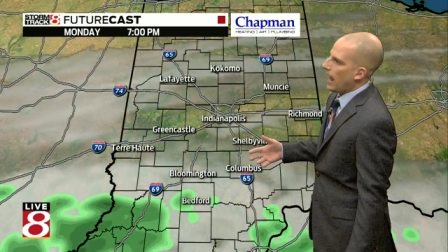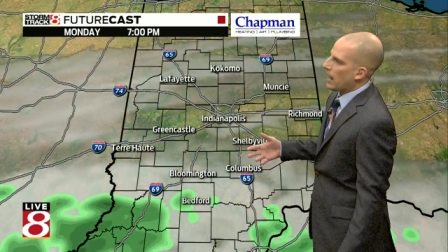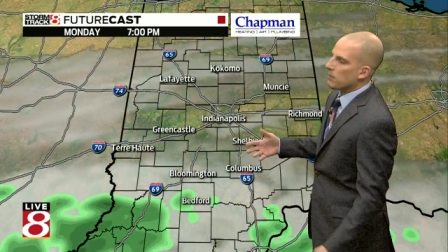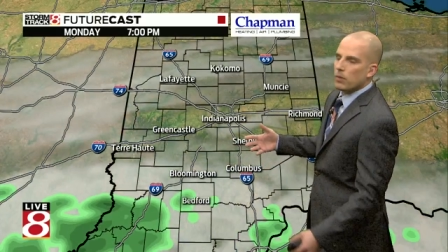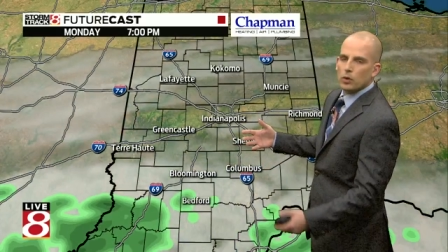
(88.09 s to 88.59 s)

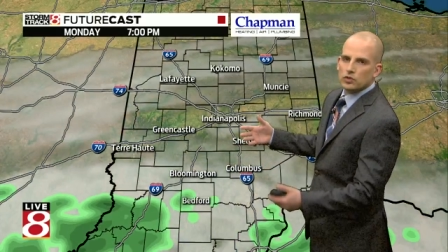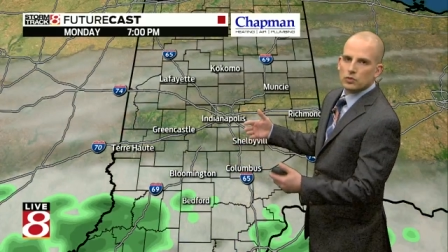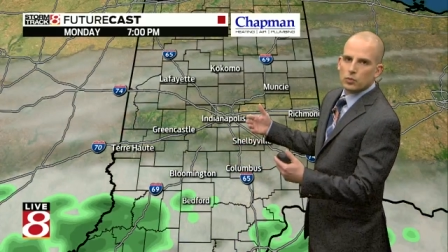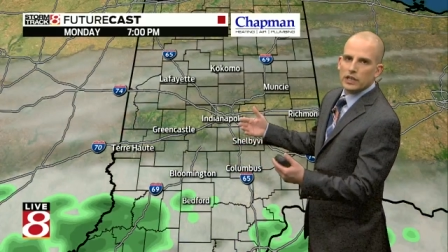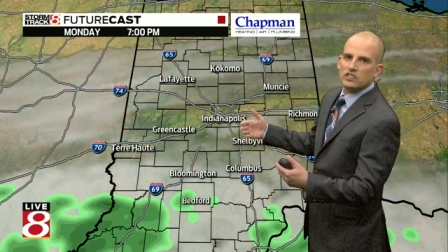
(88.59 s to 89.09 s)
and
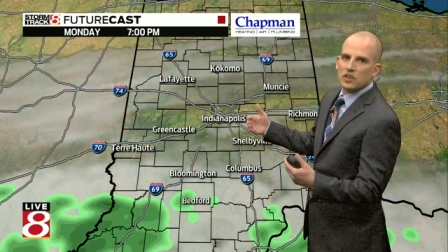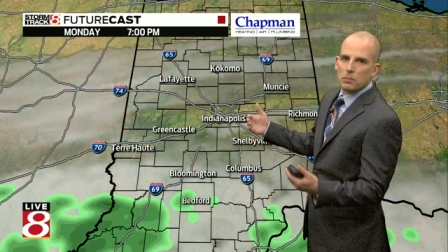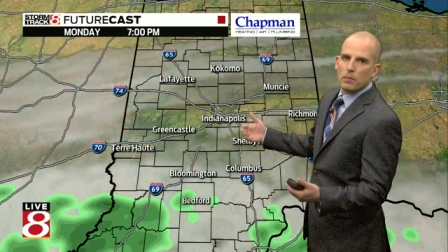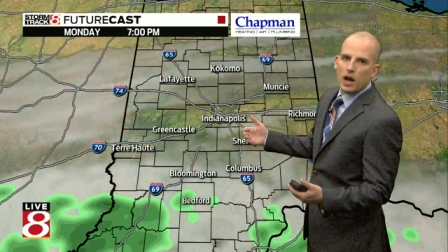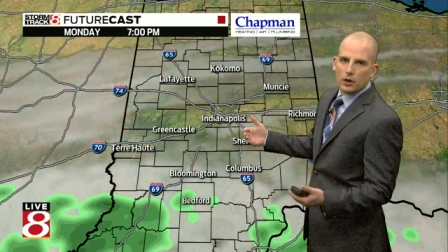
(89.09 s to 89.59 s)
most
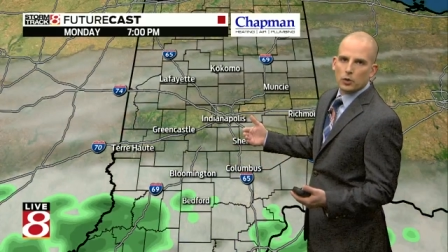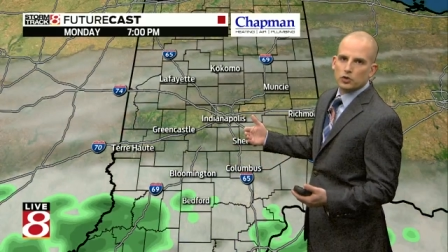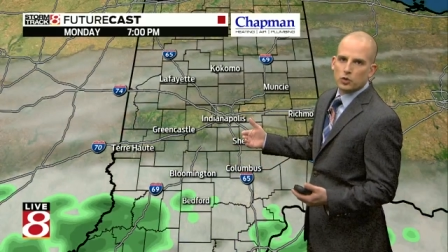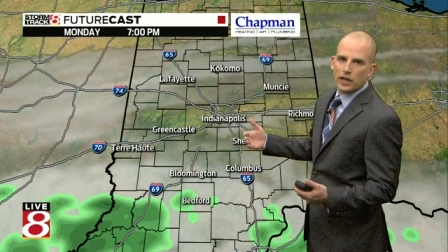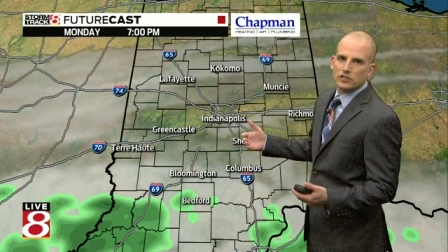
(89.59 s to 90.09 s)
recent model
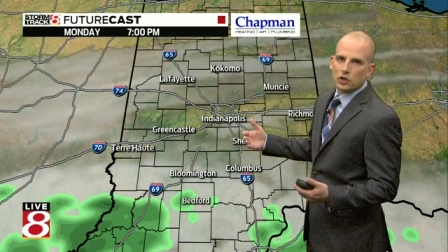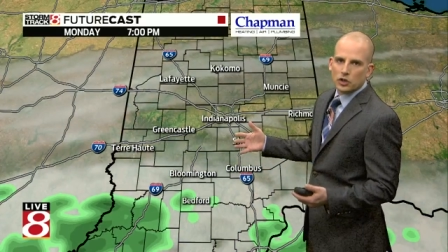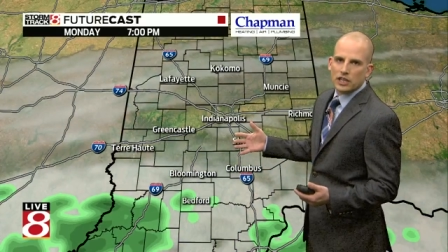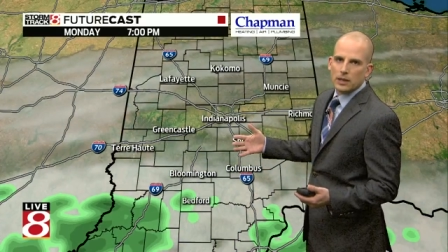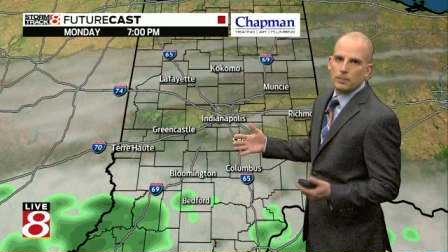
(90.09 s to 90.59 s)
trends
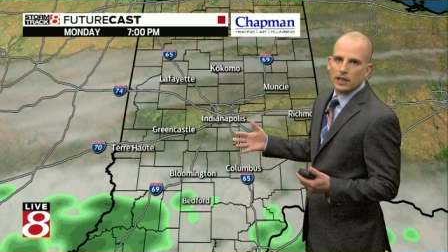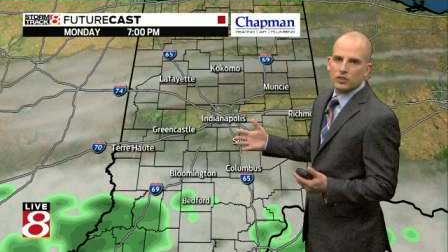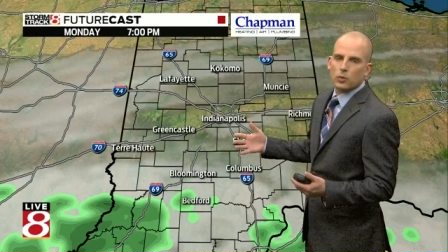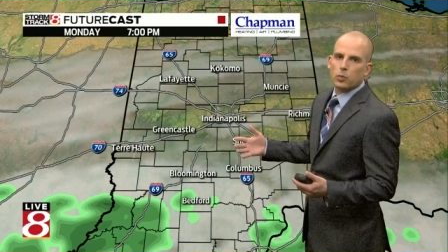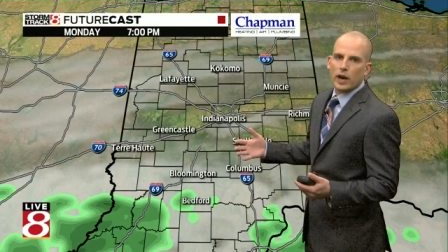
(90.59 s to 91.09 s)
are keeping
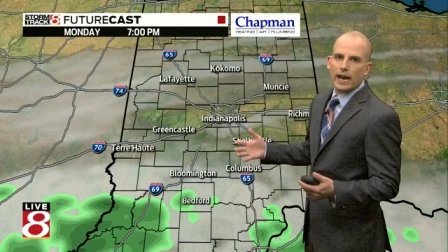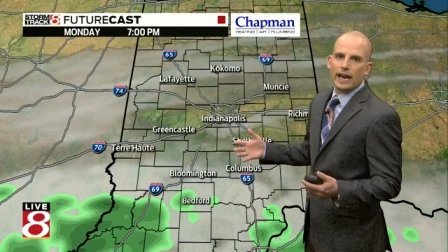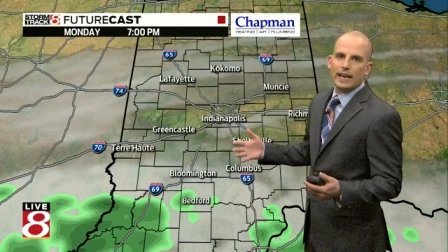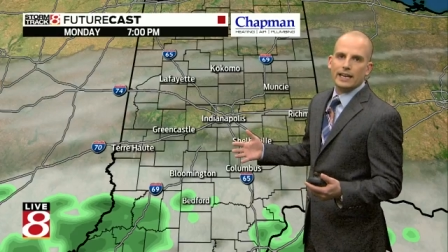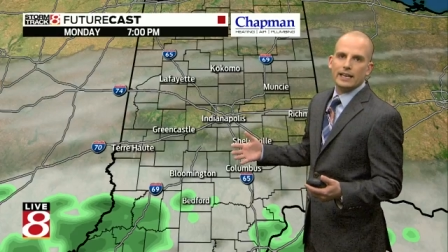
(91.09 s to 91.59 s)
the
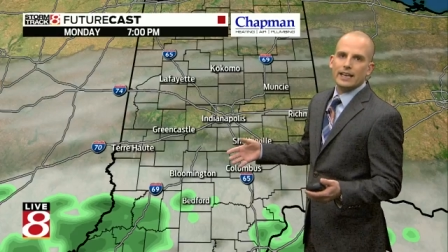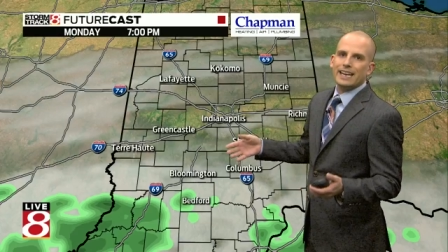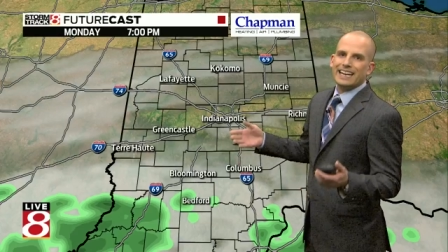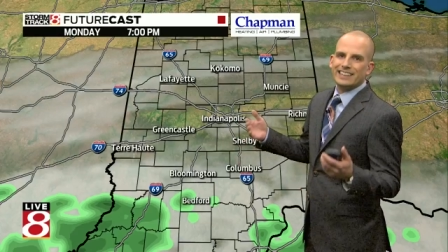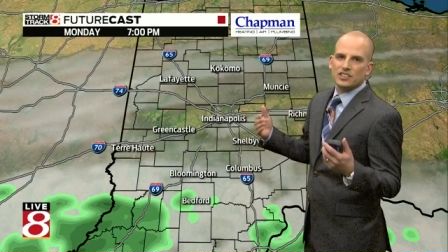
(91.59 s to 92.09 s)
rain
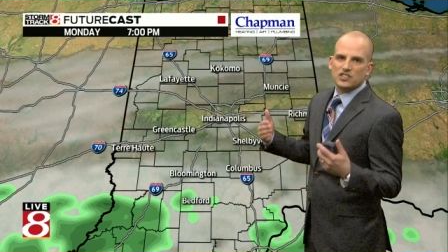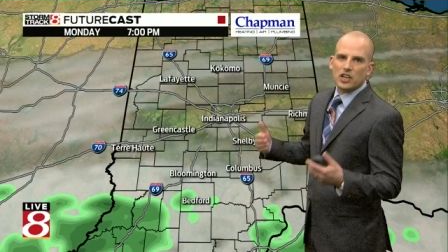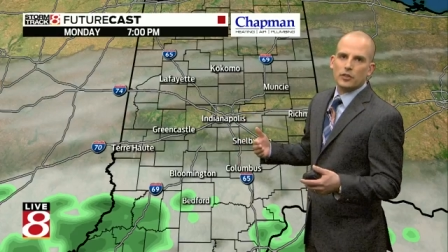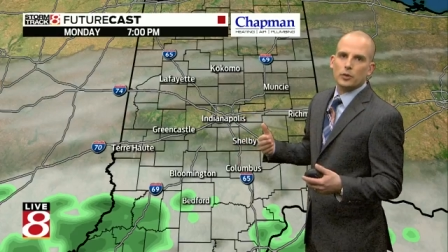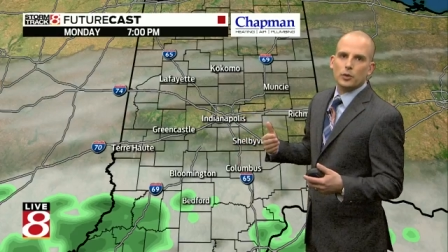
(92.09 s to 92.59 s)
in the
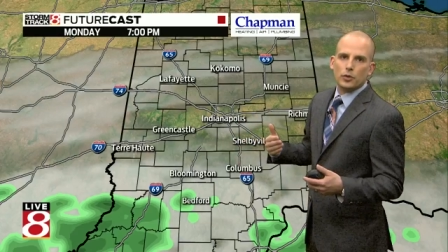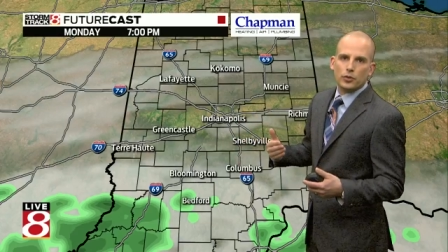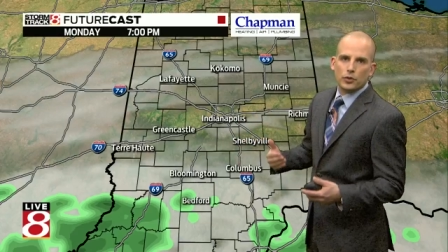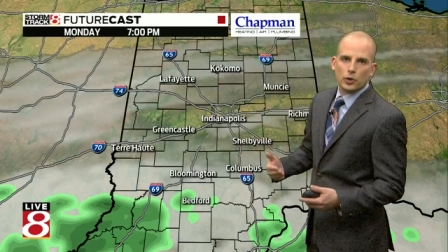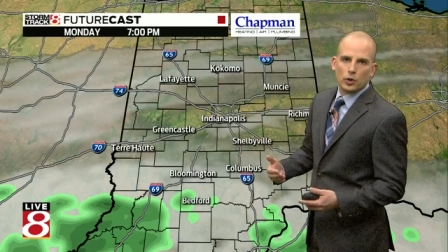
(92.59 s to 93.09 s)
southern
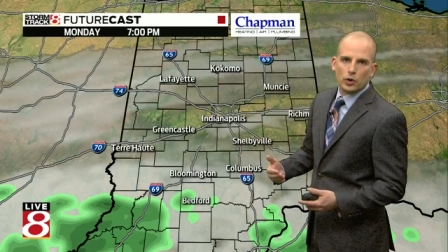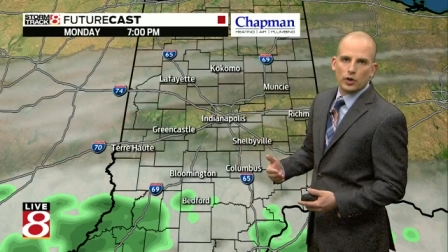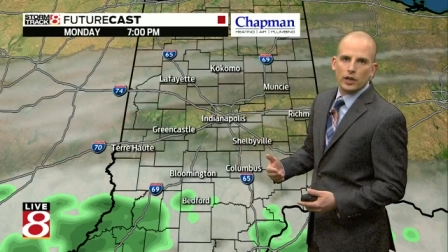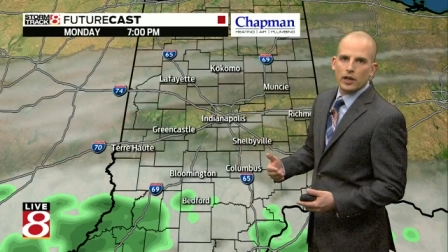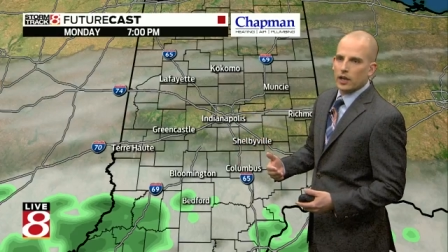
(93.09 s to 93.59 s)

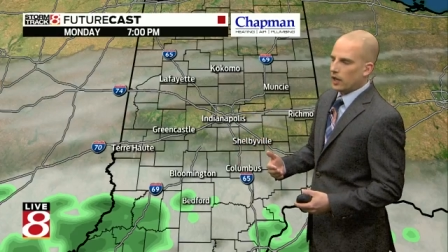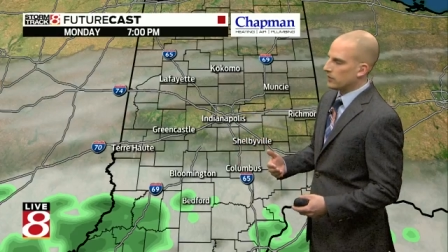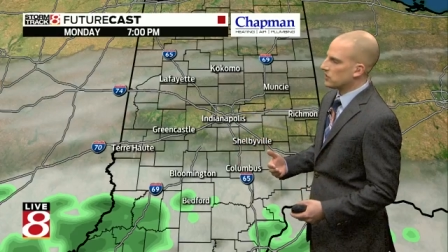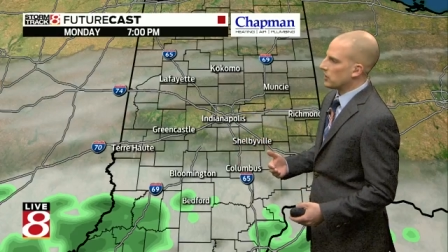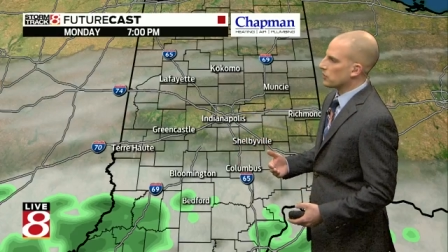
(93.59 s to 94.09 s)
third
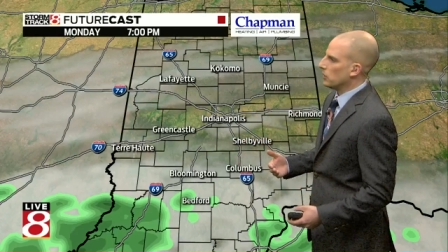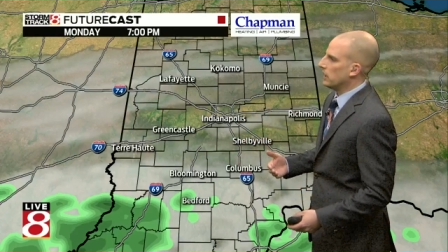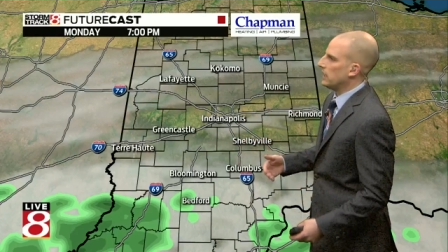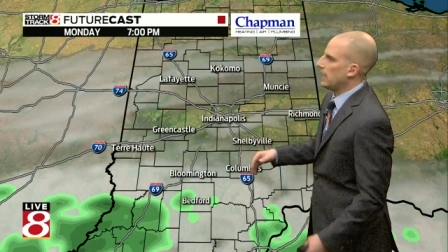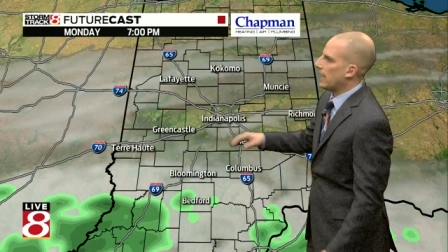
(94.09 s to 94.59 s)
of central
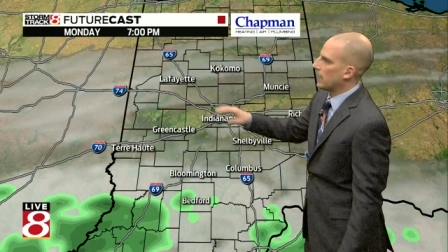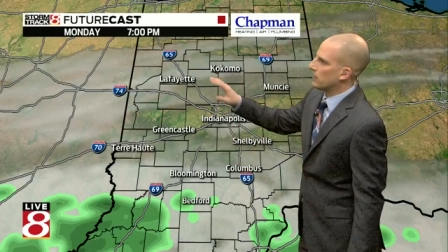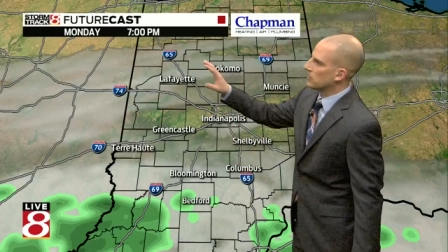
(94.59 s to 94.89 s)
Indiana.